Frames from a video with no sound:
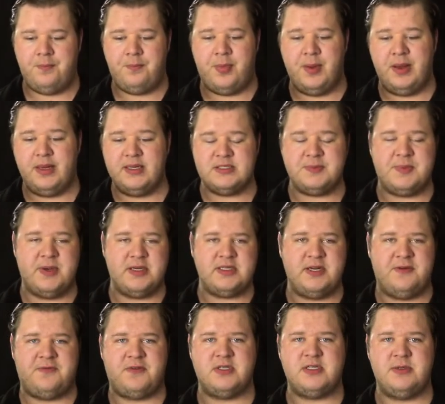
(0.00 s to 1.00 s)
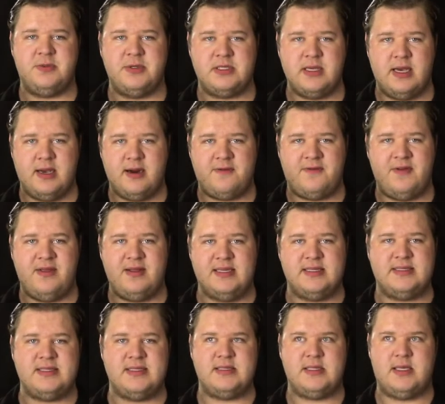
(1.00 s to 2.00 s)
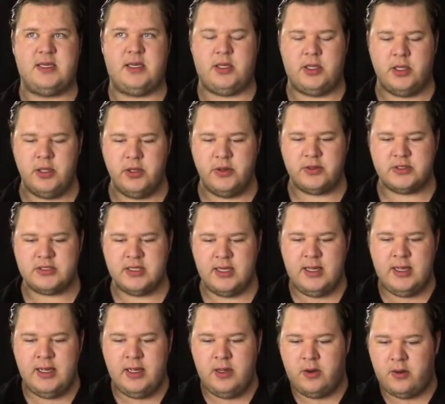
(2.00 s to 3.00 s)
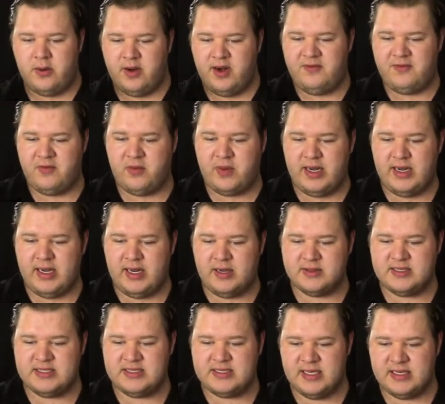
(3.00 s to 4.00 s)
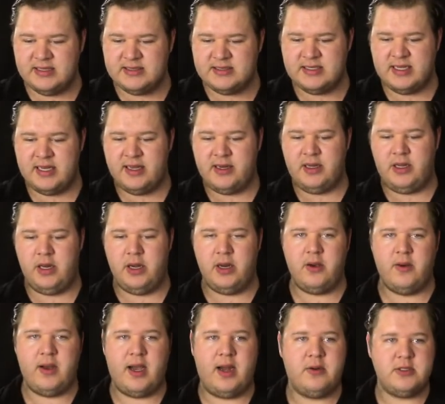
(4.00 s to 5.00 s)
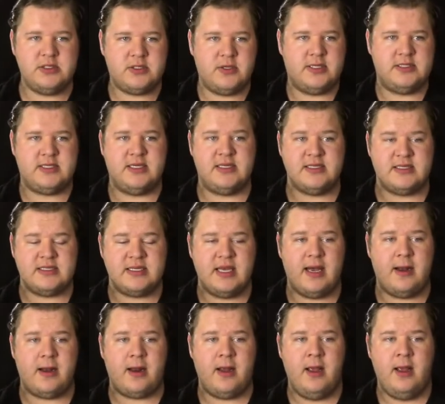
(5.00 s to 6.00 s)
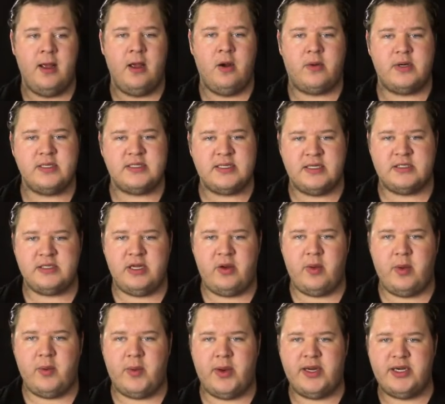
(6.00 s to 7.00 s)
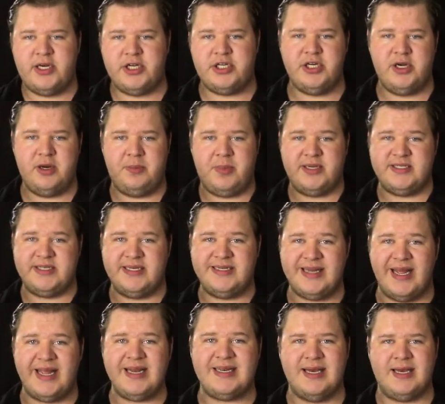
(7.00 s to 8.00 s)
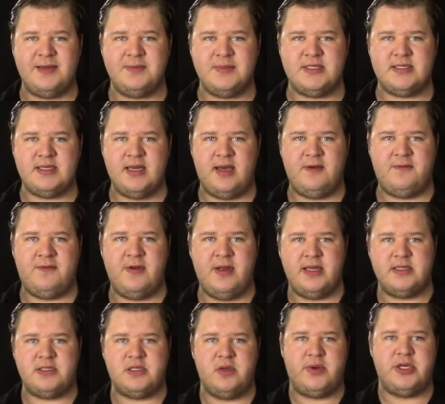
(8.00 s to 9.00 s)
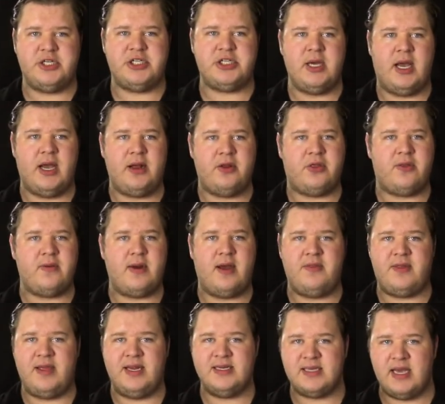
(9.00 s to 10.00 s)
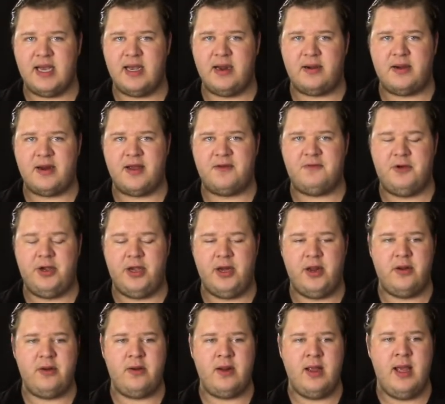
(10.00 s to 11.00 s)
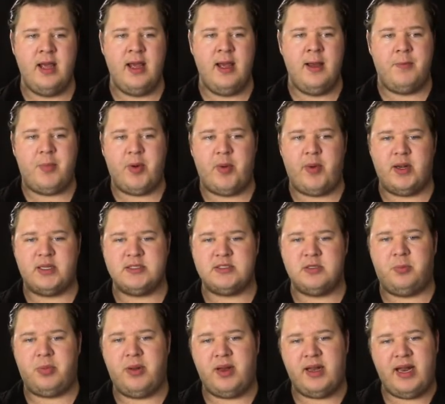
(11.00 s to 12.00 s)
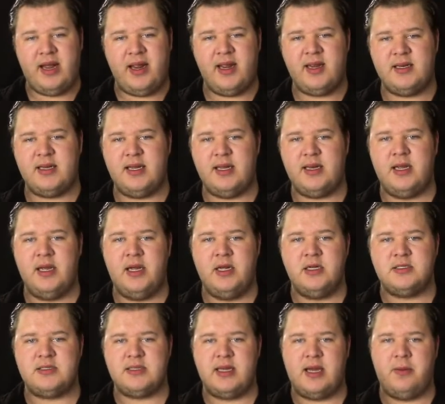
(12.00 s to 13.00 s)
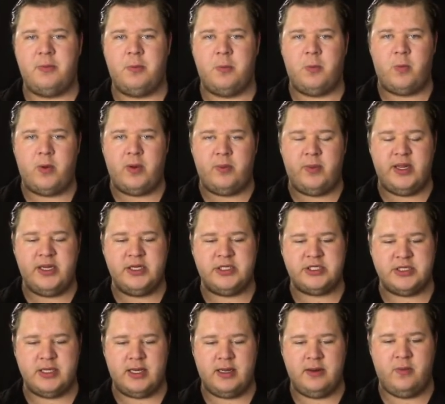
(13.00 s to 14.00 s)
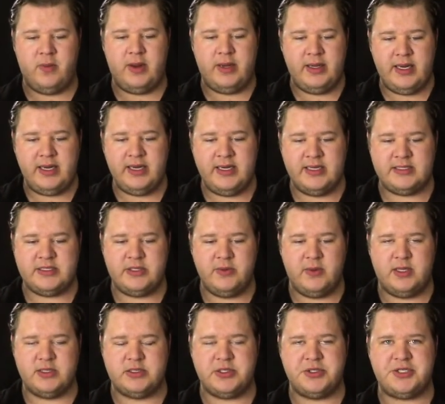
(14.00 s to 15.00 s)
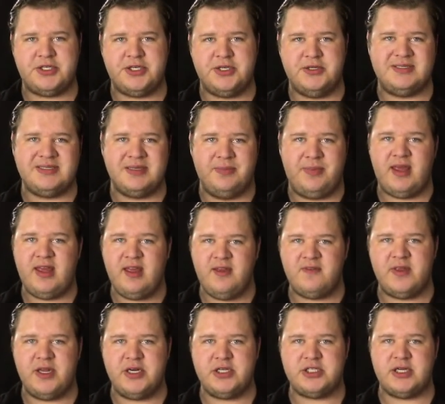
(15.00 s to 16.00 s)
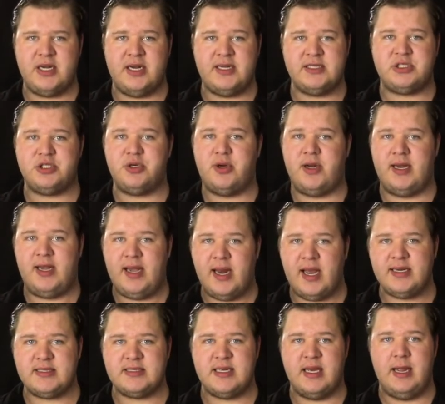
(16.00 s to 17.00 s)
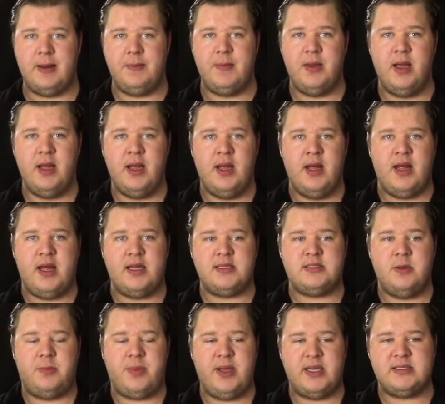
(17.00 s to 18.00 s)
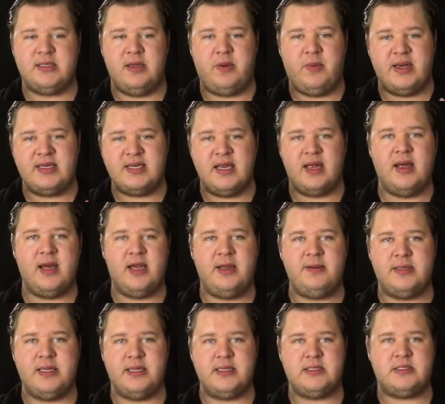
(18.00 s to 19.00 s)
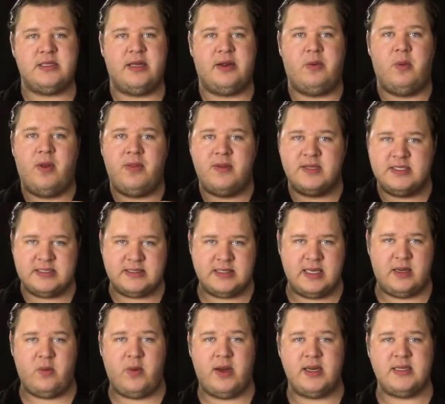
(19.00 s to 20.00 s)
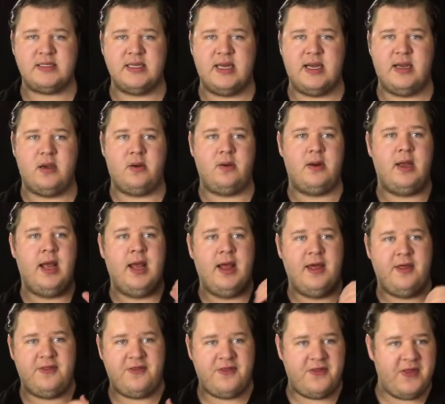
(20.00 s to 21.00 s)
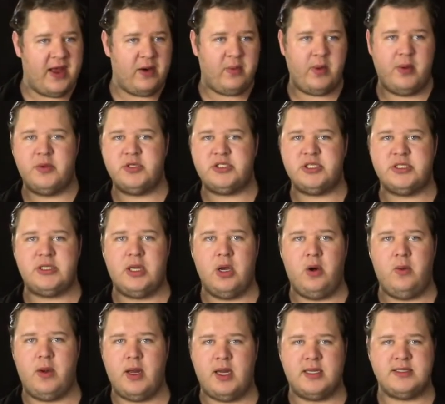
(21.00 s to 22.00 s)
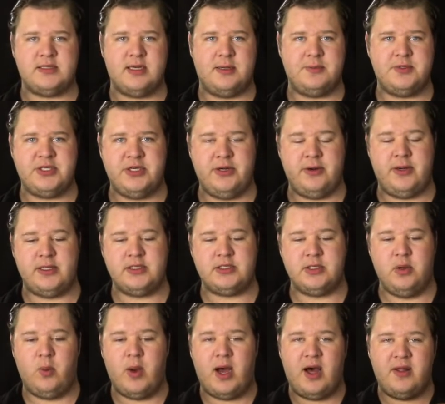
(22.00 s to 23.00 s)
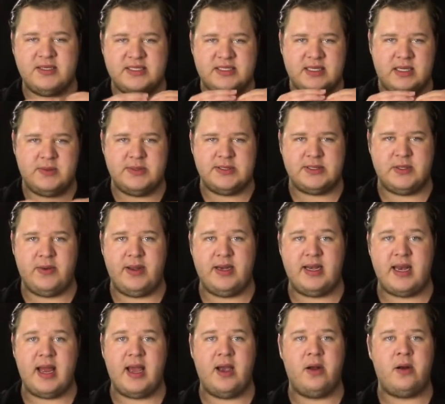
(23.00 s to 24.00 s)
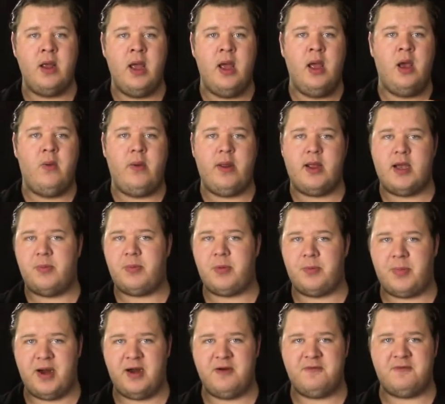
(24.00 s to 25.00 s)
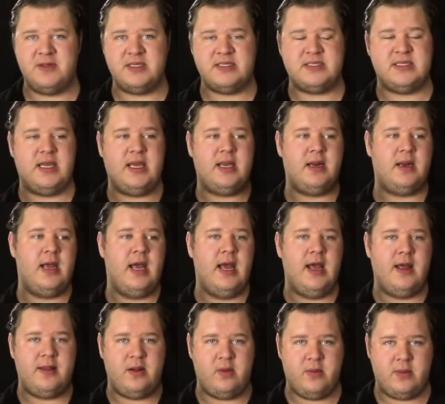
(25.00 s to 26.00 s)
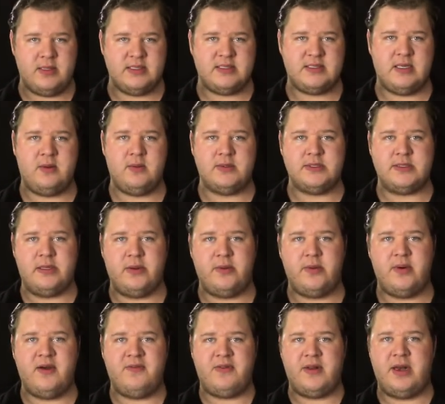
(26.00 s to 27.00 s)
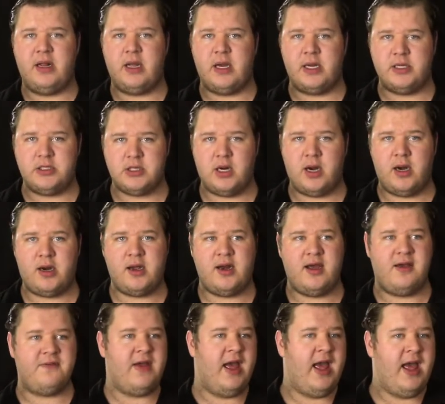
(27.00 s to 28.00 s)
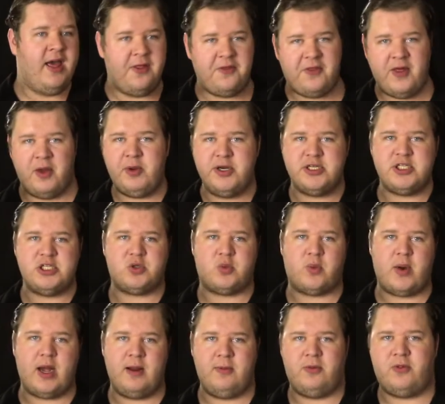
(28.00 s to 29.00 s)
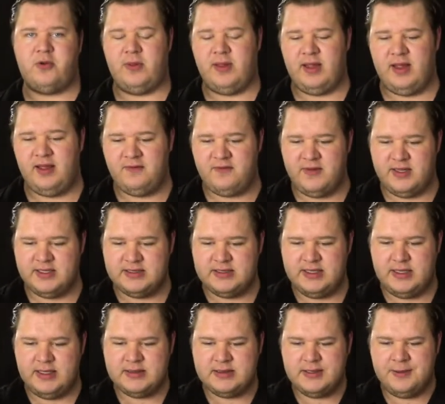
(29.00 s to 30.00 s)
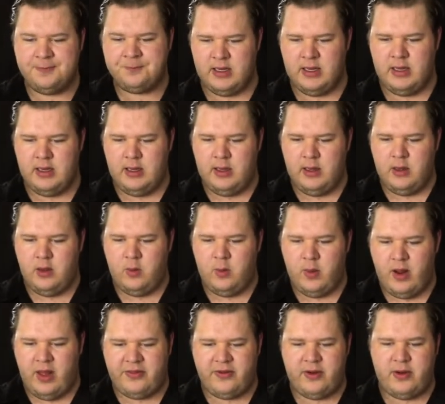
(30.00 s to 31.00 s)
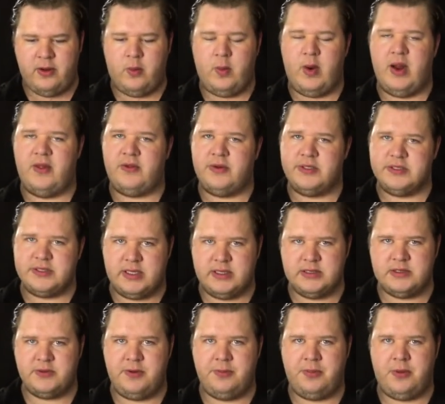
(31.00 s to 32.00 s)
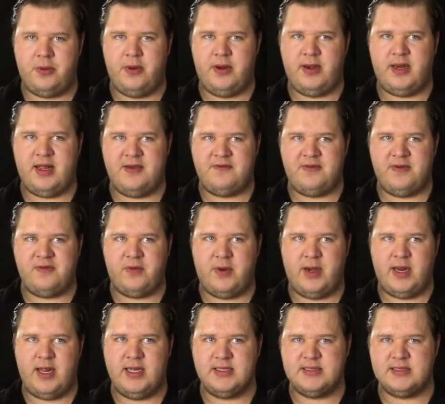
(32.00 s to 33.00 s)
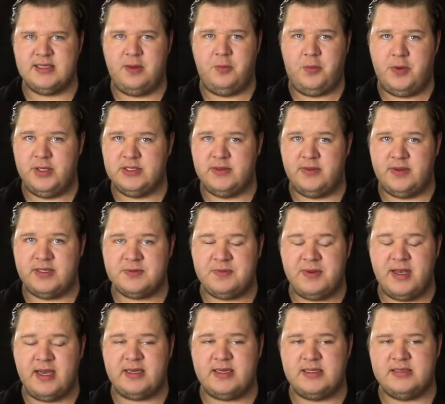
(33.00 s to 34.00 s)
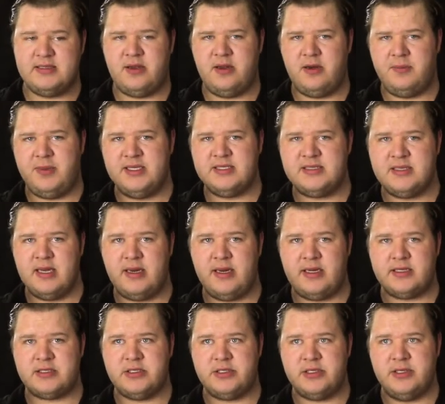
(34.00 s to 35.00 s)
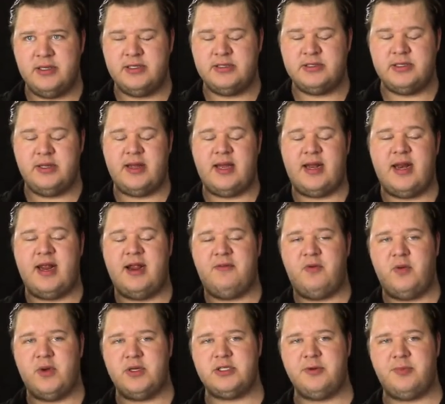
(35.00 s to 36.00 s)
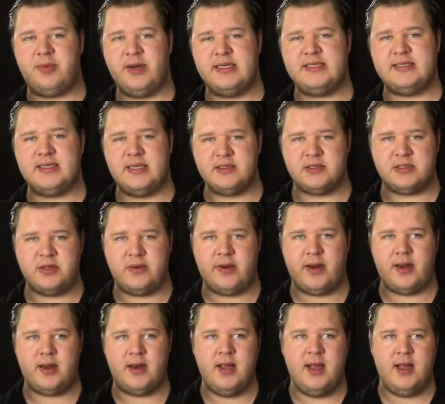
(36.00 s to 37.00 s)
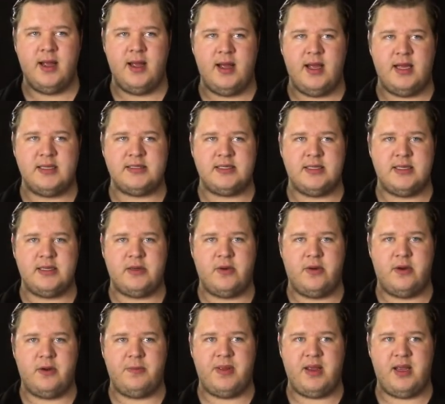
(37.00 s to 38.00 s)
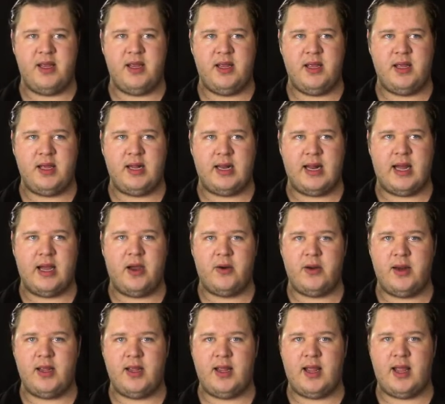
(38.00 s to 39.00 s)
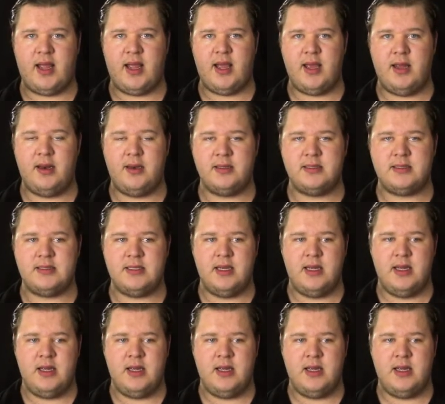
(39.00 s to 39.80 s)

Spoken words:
But especially for cinematography, this is huge. Or even right now, sunset. I was on set where essentially we wanted to shoot a bunch of daytime stuff, and so we shot throughout the entire afternoon. But we also planned it so that when we shot, we needed to also shoot some evening shots during nighttime. And so basically we timed it so when the sun went down, then we would just go nonstop shooting. So while the sun was going down, we got prepared for the scene. And then when the sun was low enough that it got dark enough, then we just ran through the evening scenes. Weather is also important. Give everyone a heads up what to expect. Is it going to be sunny so that everyone should bring sunscreen? Is it going to be cloudy and